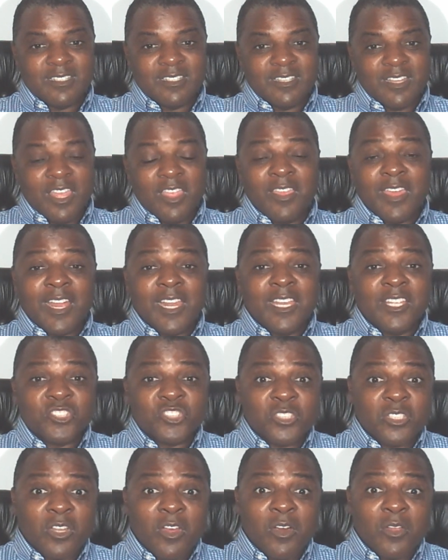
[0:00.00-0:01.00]
And you got to
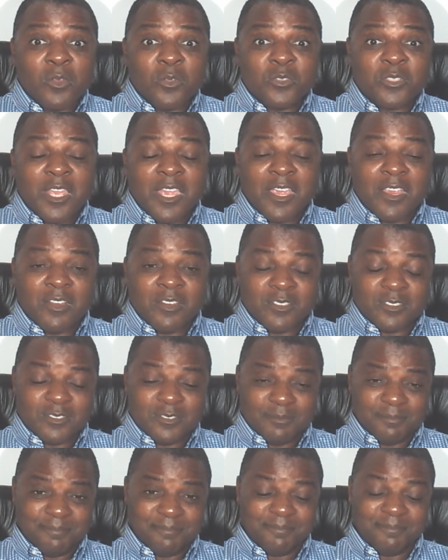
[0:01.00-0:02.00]
listen to all those cares.
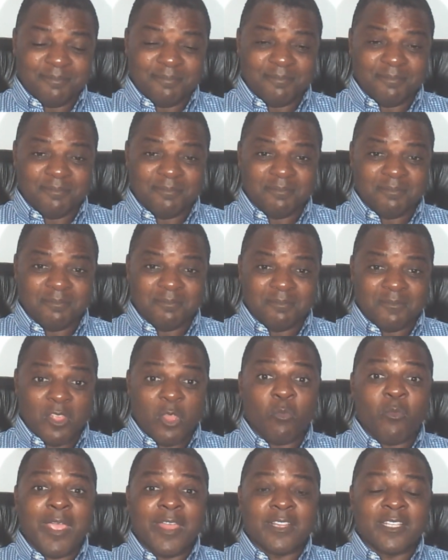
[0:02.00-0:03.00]

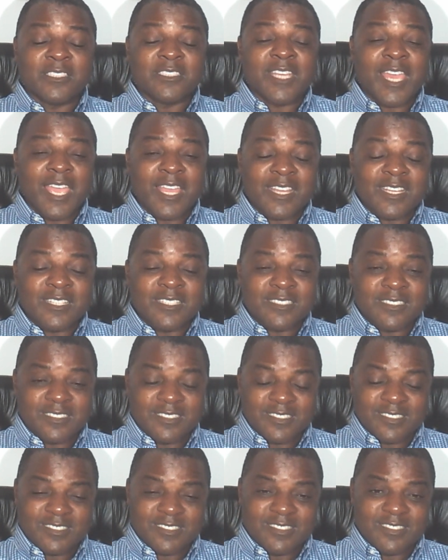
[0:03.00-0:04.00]
And write the check.
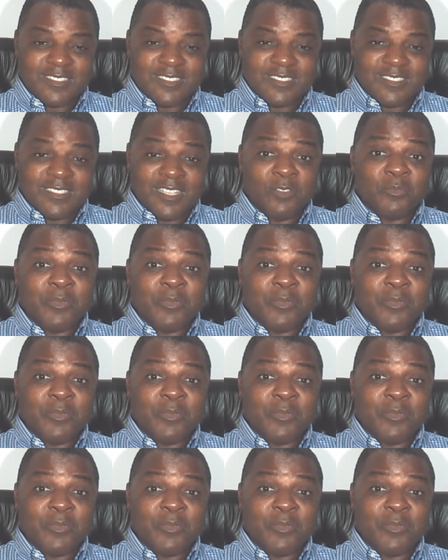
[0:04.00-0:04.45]
And